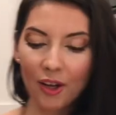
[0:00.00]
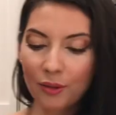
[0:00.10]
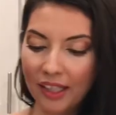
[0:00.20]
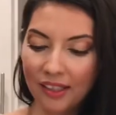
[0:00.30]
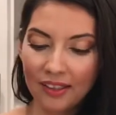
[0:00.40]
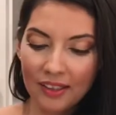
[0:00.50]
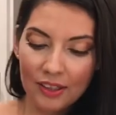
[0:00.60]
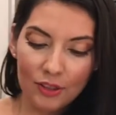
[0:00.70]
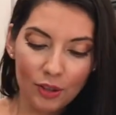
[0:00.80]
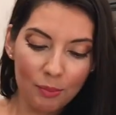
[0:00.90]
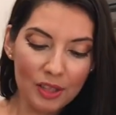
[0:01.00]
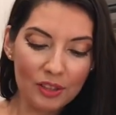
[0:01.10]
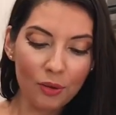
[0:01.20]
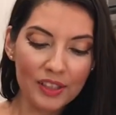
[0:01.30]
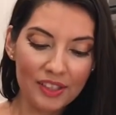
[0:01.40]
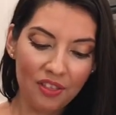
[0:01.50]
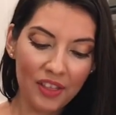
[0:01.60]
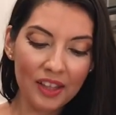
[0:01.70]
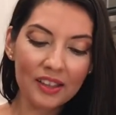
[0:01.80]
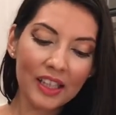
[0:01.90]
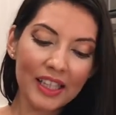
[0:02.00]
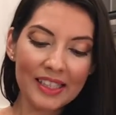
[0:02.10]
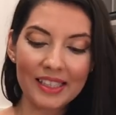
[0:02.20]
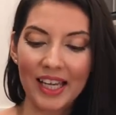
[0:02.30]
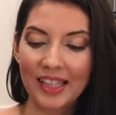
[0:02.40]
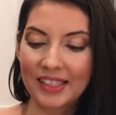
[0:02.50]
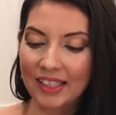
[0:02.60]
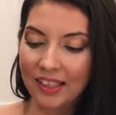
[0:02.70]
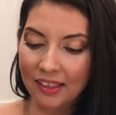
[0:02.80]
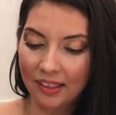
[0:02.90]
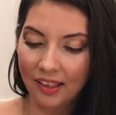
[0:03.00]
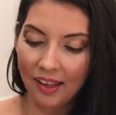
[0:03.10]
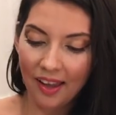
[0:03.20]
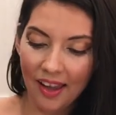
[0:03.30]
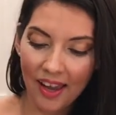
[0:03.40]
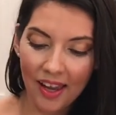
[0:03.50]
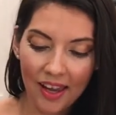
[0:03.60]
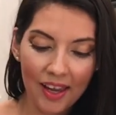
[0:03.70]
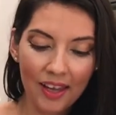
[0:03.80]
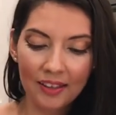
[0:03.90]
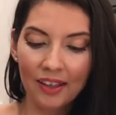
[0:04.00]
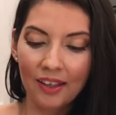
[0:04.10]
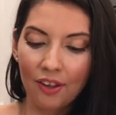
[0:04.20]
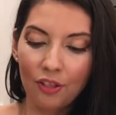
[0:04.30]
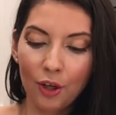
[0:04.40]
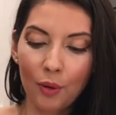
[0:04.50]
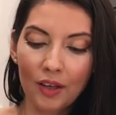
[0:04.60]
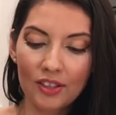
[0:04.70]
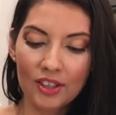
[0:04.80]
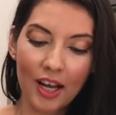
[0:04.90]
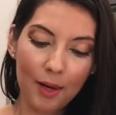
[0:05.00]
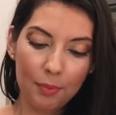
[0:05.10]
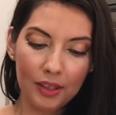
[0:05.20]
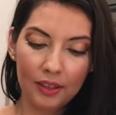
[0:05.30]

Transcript: Okay, so I'm just going to thinly slice it and throw it on top.